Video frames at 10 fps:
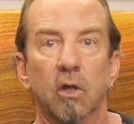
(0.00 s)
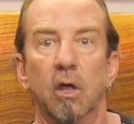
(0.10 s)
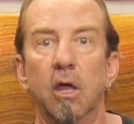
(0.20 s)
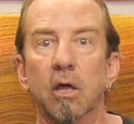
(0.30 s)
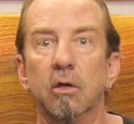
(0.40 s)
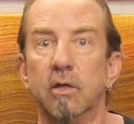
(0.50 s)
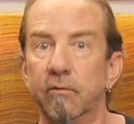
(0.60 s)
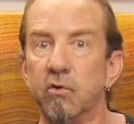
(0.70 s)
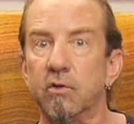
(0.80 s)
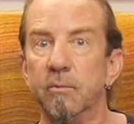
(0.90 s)
and
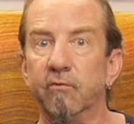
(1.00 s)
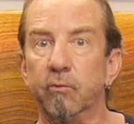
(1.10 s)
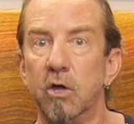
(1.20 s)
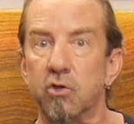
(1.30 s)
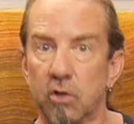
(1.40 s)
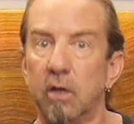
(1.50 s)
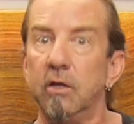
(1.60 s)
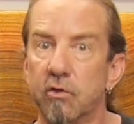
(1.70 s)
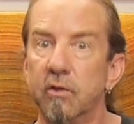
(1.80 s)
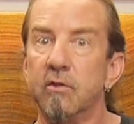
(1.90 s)
give you some information on
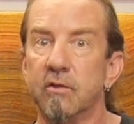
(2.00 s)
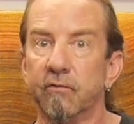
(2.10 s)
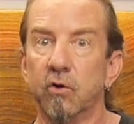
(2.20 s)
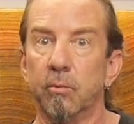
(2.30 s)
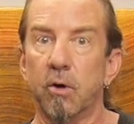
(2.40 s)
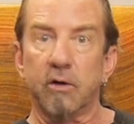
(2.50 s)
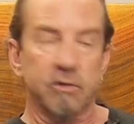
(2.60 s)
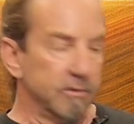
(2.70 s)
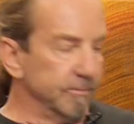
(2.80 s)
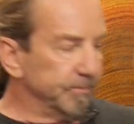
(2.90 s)
each of these different epoxies.